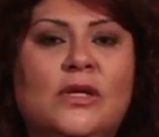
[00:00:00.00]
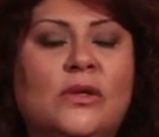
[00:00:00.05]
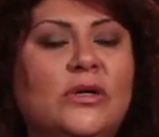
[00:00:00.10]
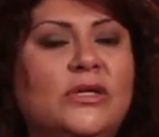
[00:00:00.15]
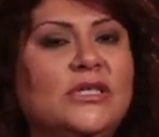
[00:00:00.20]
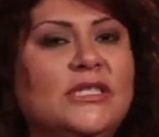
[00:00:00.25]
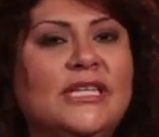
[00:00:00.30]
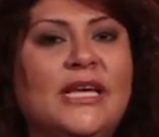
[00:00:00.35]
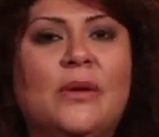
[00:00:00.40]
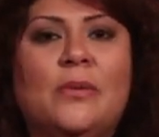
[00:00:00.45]
the
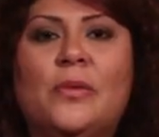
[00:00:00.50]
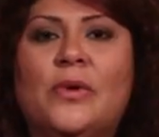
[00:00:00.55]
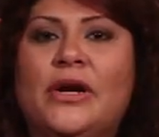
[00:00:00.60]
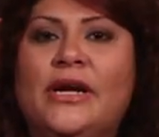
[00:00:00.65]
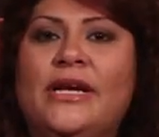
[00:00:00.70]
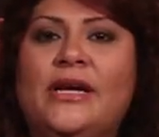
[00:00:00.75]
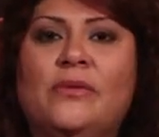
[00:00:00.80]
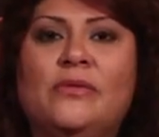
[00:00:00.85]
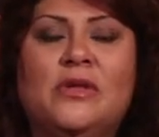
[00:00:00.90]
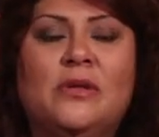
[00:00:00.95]
Lord just kept
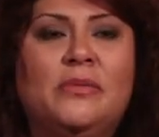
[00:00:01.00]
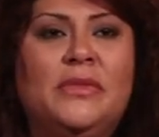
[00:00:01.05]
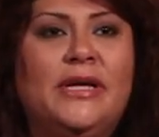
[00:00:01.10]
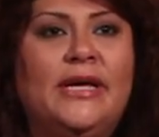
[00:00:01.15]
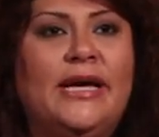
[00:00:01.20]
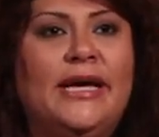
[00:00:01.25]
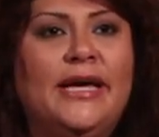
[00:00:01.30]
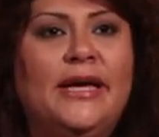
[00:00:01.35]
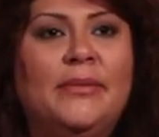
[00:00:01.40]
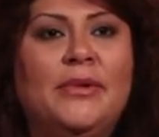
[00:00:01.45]
working with
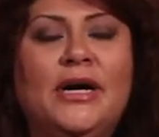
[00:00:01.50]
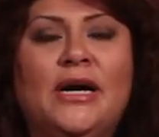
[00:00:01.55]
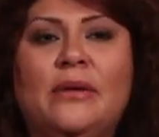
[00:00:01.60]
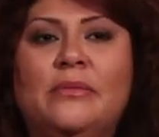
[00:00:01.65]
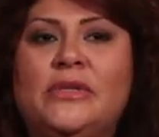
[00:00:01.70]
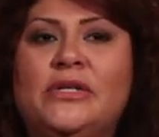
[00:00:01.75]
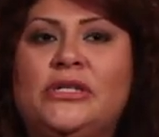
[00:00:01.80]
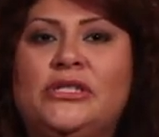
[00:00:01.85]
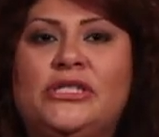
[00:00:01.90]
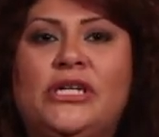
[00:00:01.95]
me. I kept
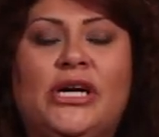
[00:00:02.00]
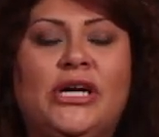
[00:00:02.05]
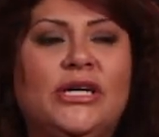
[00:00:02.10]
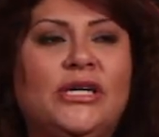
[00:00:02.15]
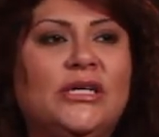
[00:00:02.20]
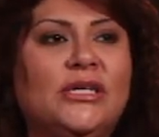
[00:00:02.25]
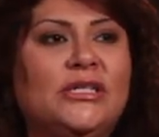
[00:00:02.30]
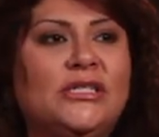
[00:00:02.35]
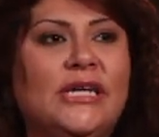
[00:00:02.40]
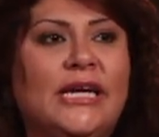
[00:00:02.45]
coming to
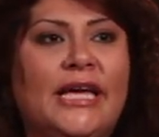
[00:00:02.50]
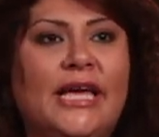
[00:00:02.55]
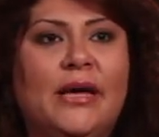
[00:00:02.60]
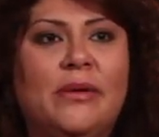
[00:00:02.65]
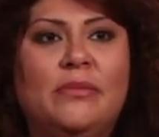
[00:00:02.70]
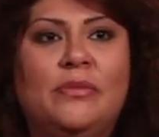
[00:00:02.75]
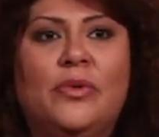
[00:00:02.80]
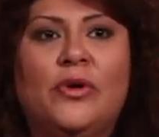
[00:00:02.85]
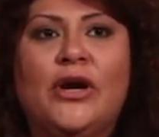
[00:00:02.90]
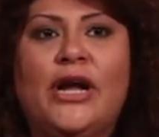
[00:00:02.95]
church, I
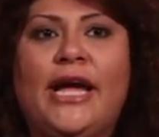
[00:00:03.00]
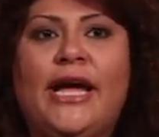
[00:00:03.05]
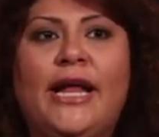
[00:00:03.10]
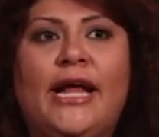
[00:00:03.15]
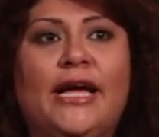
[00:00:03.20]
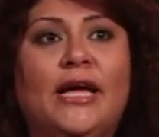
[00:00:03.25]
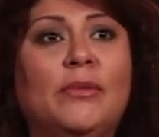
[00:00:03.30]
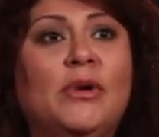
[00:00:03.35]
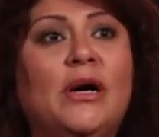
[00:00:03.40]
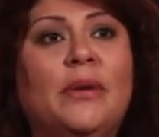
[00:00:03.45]
kept
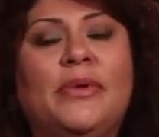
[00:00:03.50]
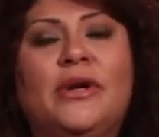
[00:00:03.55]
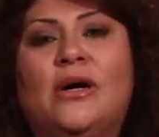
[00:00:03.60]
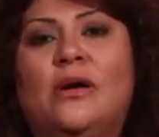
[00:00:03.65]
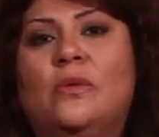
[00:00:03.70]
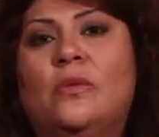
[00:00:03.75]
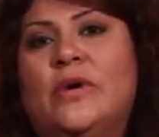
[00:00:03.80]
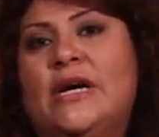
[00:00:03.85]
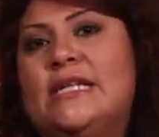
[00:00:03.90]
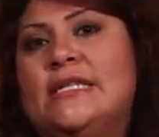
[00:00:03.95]
praying, I kept
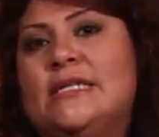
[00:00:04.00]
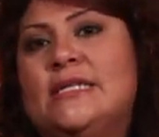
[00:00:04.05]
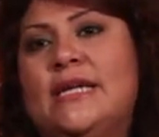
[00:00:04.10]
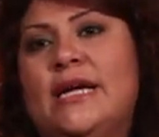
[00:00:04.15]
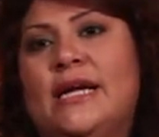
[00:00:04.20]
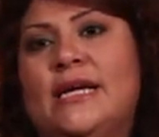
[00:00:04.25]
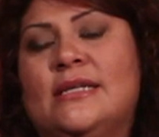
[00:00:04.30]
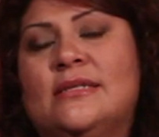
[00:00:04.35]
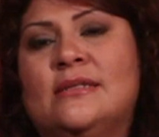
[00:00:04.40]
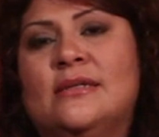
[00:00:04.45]
coming on
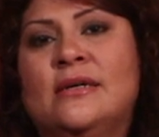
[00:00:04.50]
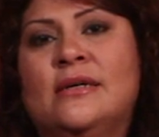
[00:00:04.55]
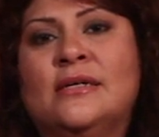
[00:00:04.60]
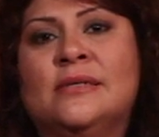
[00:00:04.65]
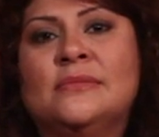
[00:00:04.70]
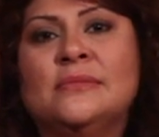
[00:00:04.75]
Wednesdays.